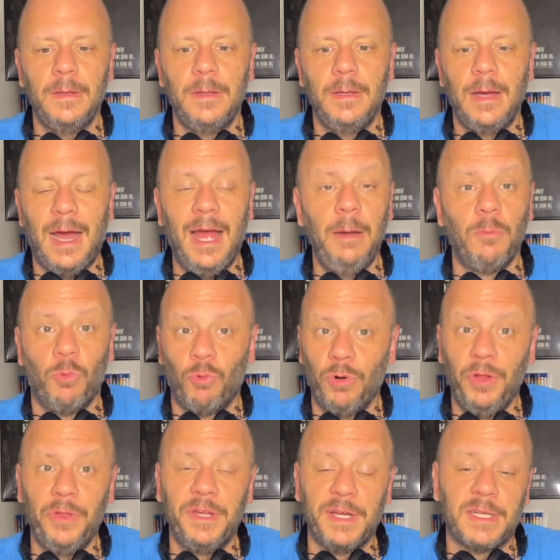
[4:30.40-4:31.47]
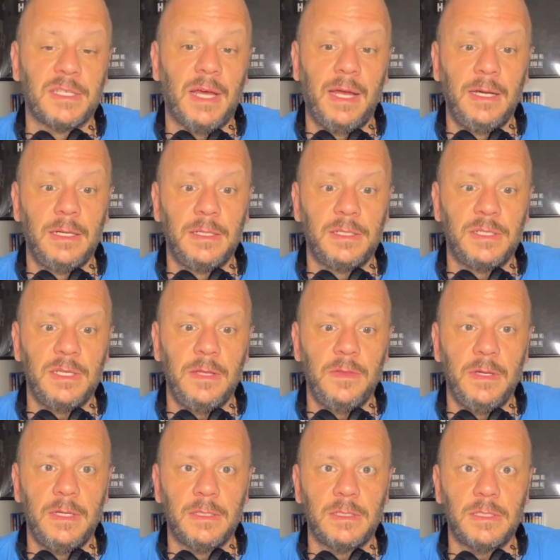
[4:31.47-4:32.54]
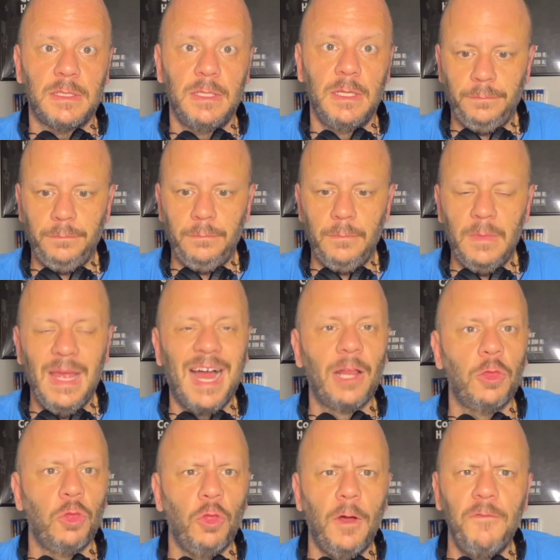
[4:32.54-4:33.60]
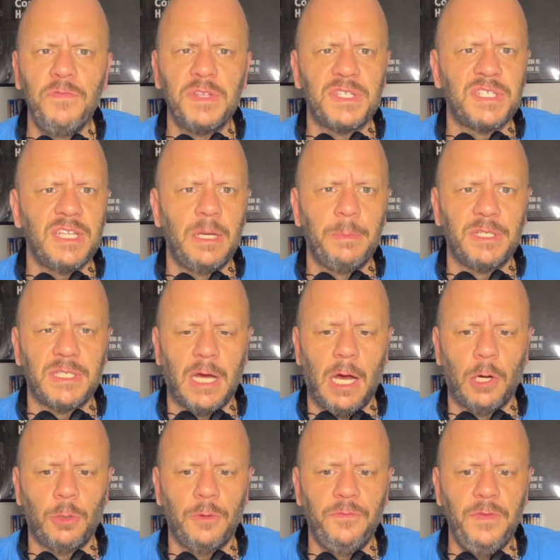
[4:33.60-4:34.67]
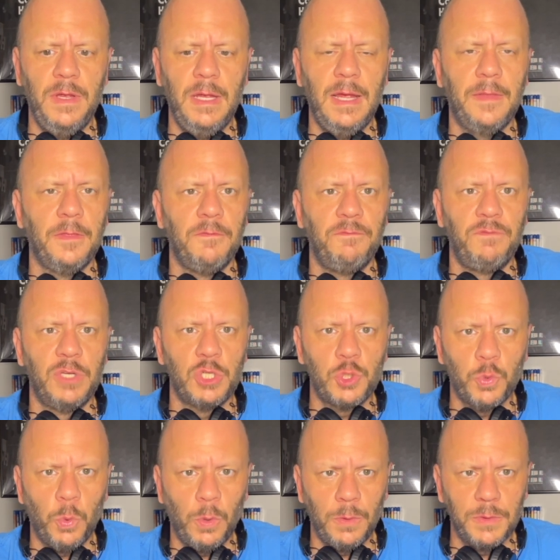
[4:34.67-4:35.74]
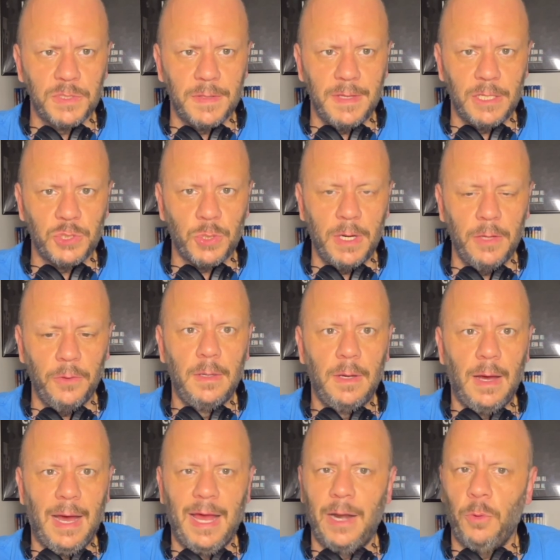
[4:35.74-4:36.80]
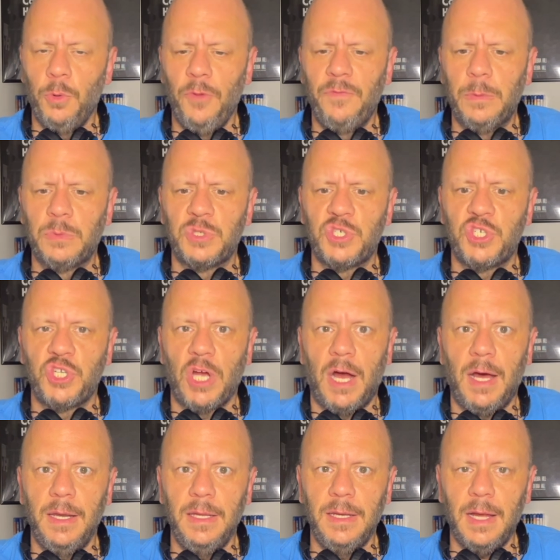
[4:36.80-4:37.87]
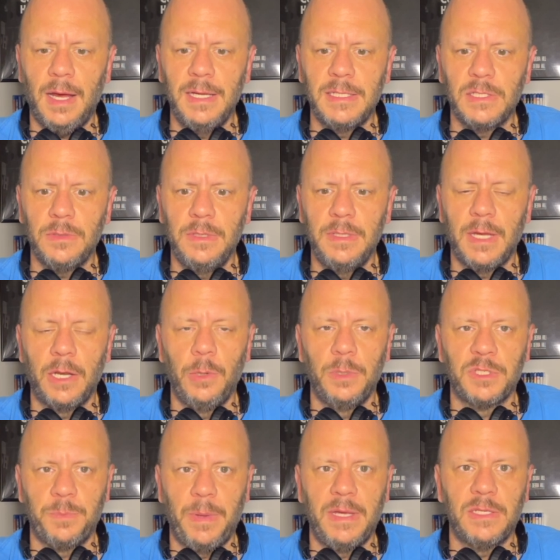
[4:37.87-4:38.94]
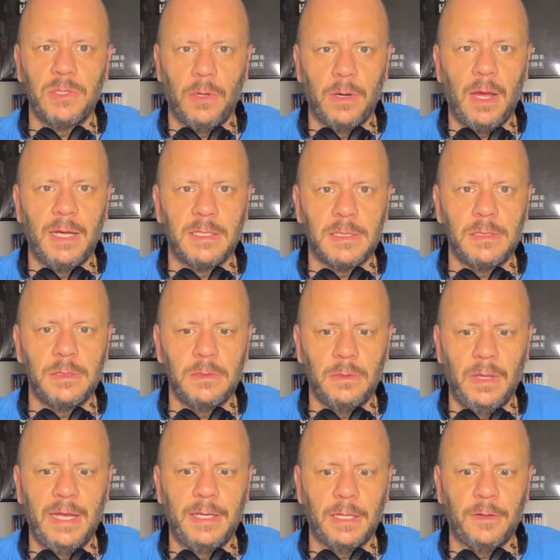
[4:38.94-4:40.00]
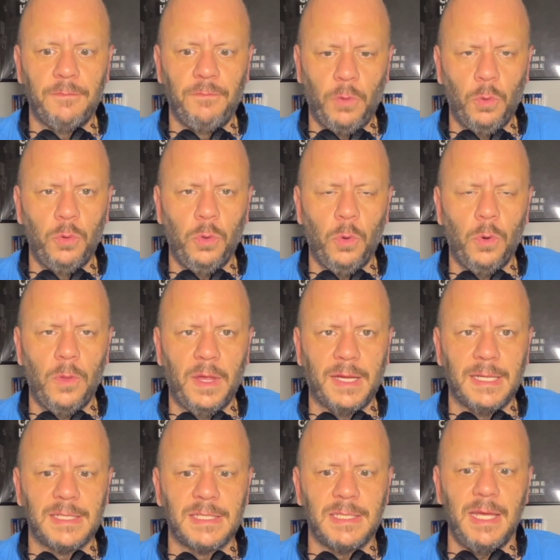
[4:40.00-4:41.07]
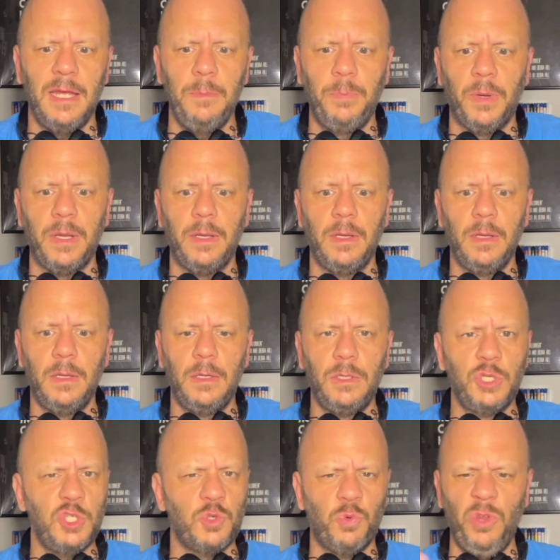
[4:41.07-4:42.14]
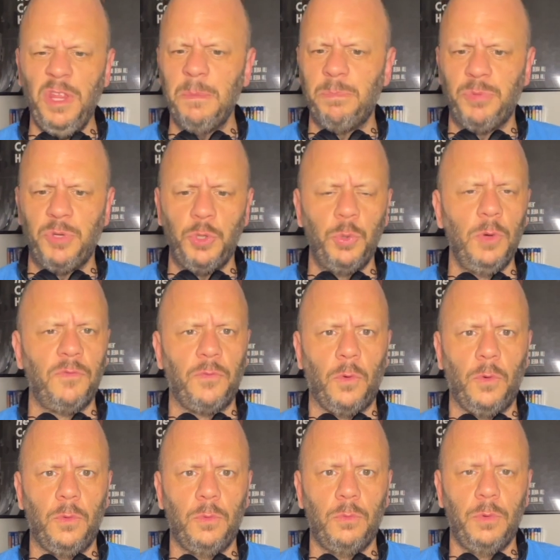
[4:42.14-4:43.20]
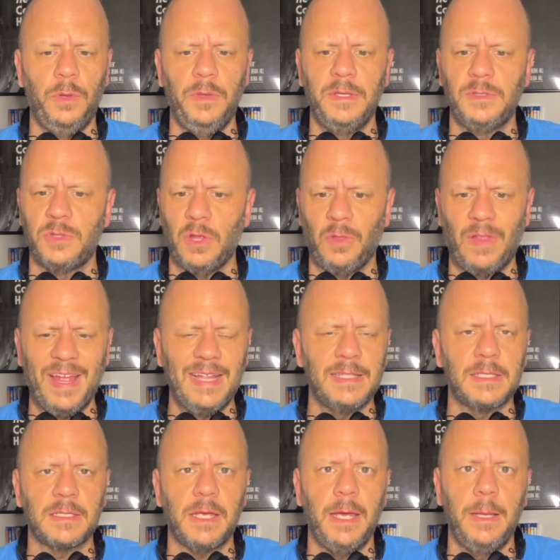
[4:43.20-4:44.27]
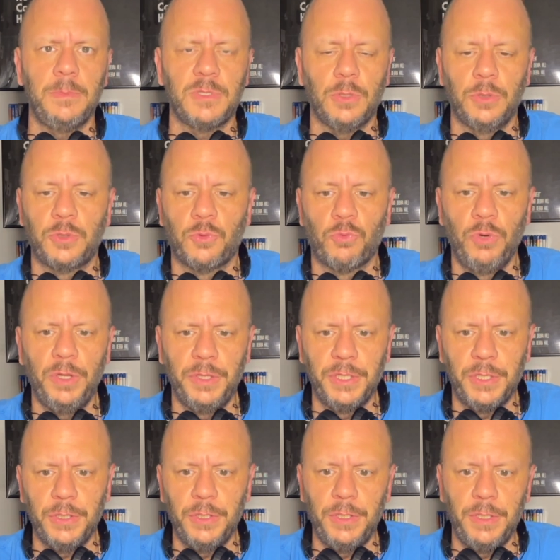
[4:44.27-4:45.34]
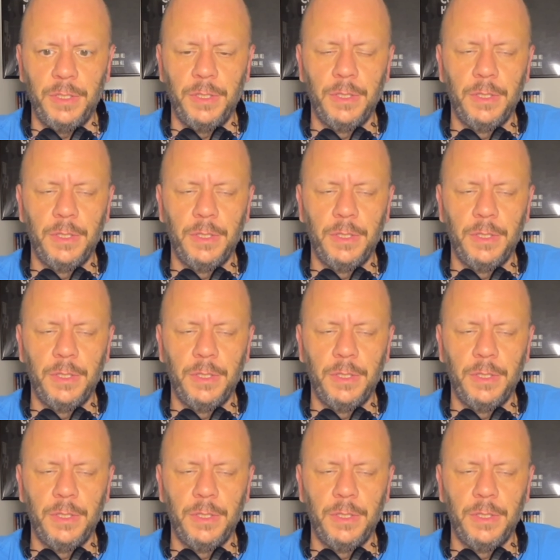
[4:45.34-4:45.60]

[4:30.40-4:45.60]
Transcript: I'm really excited to see this. I love the cinematography and the visuals in that trailer. I don't know if it was shot in Iceland. I know it's based on Icelandic folklore, like I said, but just really beautiful. Really, the landscapes looked really good.